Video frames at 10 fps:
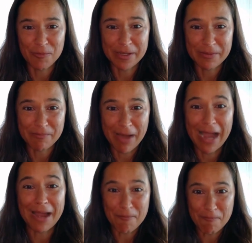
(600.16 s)
be
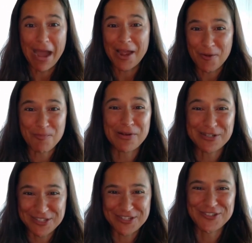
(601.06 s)
my own
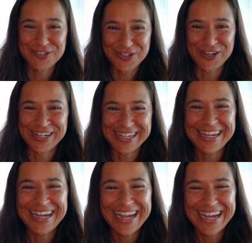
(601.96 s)
personal journey
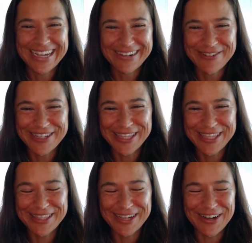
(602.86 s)

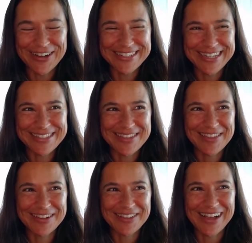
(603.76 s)
within the context of
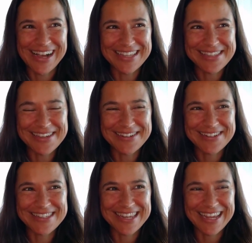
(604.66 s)
the class,
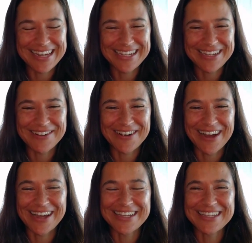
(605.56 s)
understanding
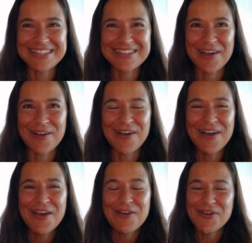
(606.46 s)
Uranus. So
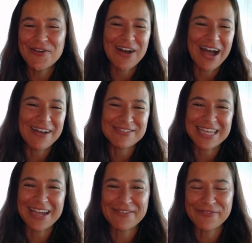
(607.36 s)
we will have
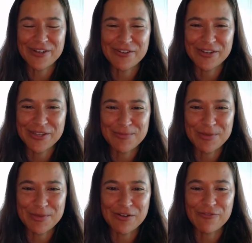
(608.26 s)
time for a really
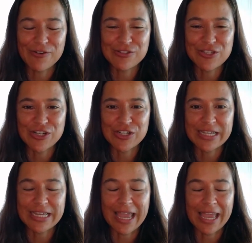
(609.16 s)
beautiful
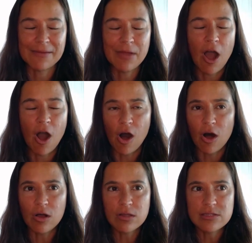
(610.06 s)
journey. And
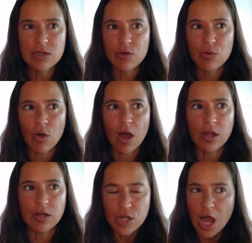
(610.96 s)
also
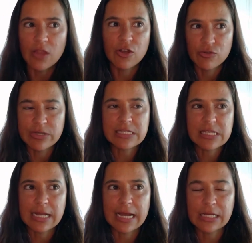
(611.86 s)
another
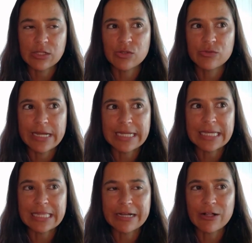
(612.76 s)
reason I include Reiki
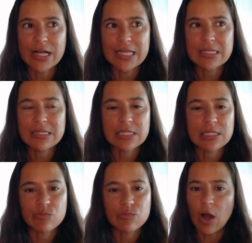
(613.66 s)
in the class is because
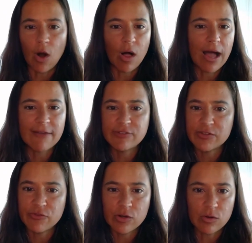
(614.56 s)
we all have
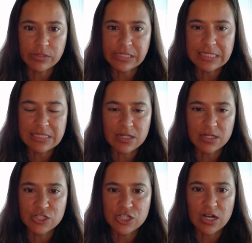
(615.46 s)
difficulties in
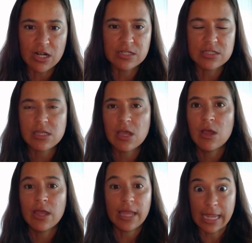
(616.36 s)
our charts,
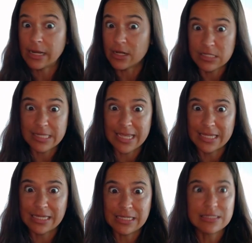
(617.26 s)
in our
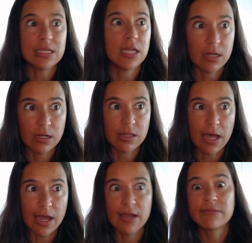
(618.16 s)
psyches, in our
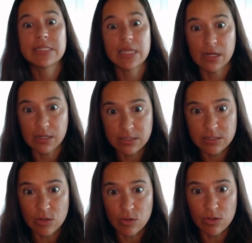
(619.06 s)
lives, in our
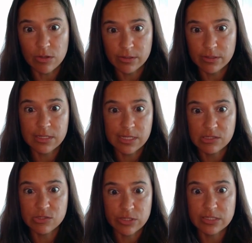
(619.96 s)
soul
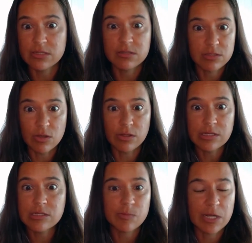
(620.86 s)
histories and soul
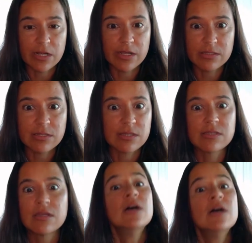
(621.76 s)
experiences.